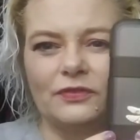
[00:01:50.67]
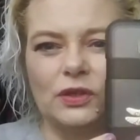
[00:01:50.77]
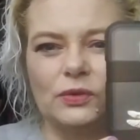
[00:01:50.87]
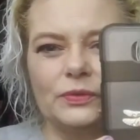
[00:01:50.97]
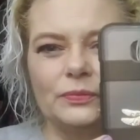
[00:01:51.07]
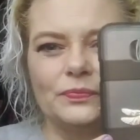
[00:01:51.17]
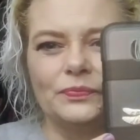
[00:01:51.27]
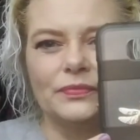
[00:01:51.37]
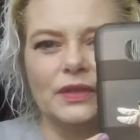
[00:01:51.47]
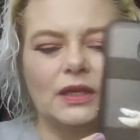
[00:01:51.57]
phone.
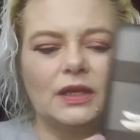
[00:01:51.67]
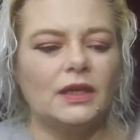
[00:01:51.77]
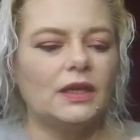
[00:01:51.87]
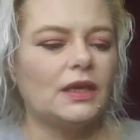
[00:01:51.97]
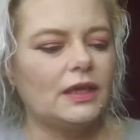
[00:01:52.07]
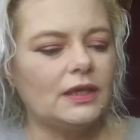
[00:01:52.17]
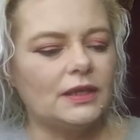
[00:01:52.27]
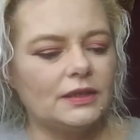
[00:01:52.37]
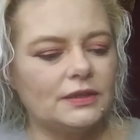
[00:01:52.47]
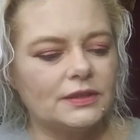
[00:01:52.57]

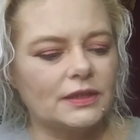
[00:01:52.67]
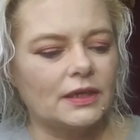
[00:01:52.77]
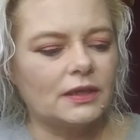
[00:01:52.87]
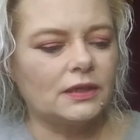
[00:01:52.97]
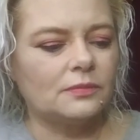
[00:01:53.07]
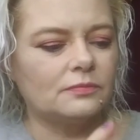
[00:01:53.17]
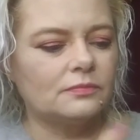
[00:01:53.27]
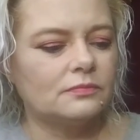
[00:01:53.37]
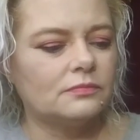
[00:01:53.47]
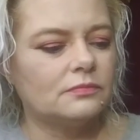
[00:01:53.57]
And um,